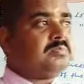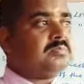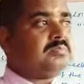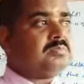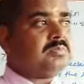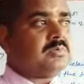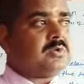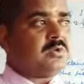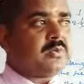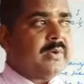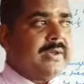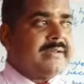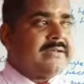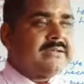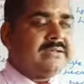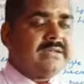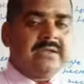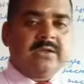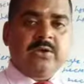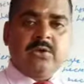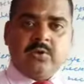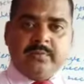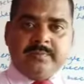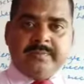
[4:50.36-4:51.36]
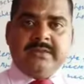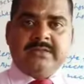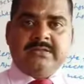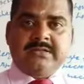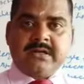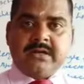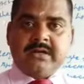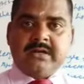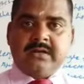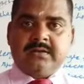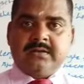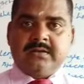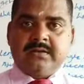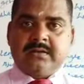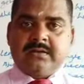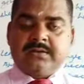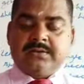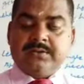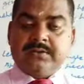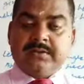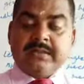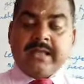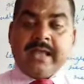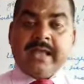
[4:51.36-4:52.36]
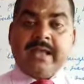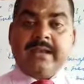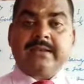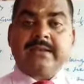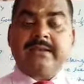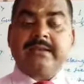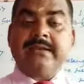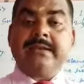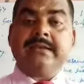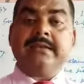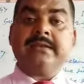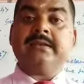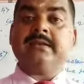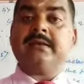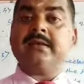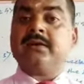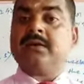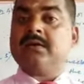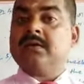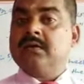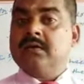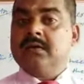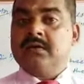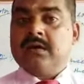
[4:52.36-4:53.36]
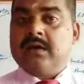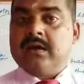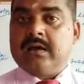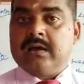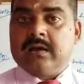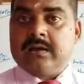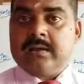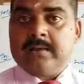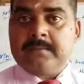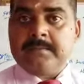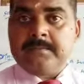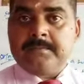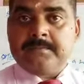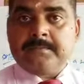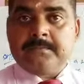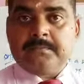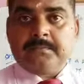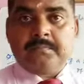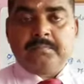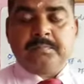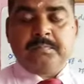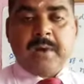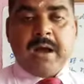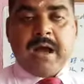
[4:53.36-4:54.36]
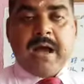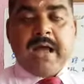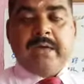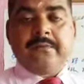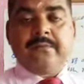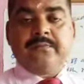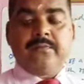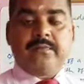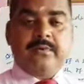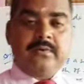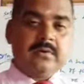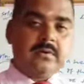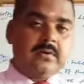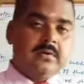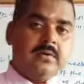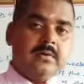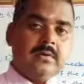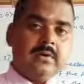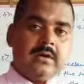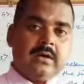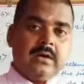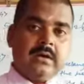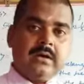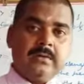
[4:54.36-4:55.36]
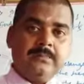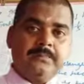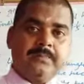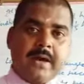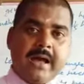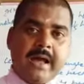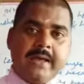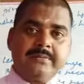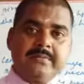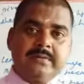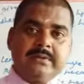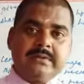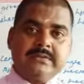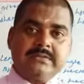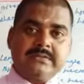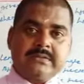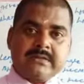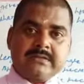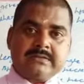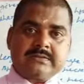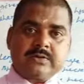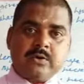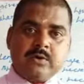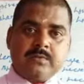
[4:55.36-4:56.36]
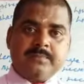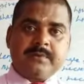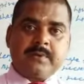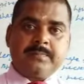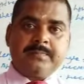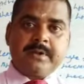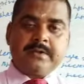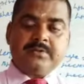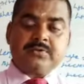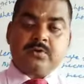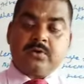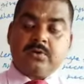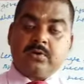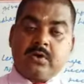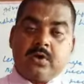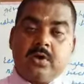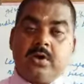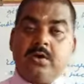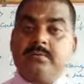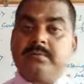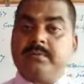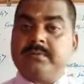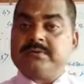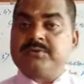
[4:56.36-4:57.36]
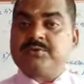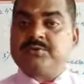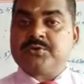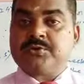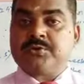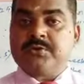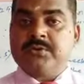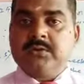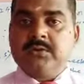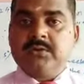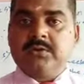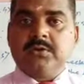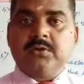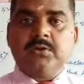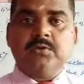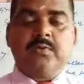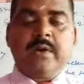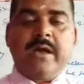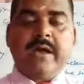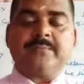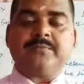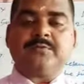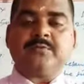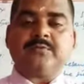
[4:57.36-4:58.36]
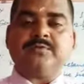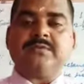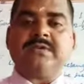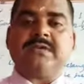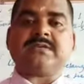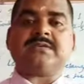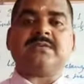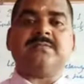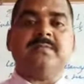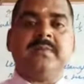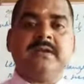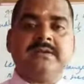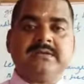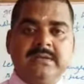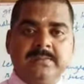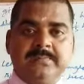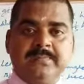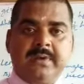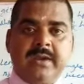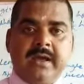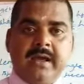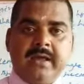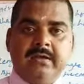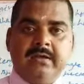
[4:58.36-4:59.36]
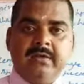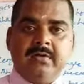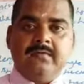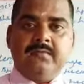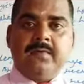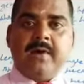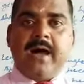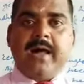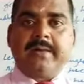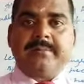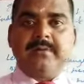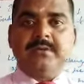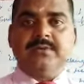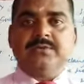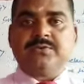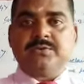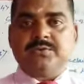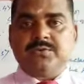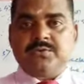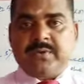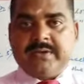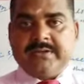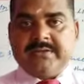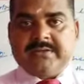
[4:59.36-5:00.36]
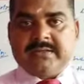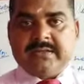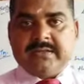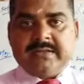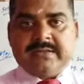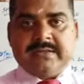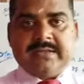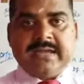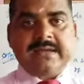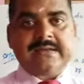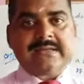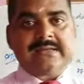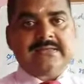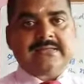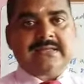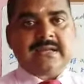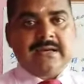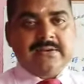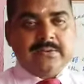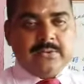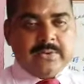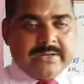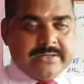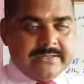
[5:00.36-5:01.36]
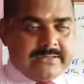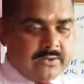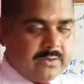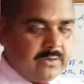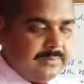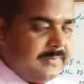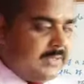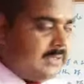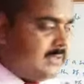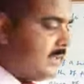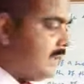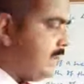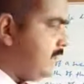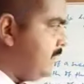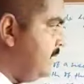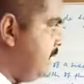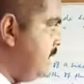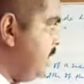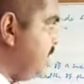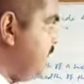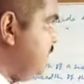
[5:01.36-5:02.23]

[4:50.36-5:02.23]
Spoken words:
20 kilometer, then in 5 liters of the petrol, how much you have to just multiply 5 into 20, that is 100 kilometer. The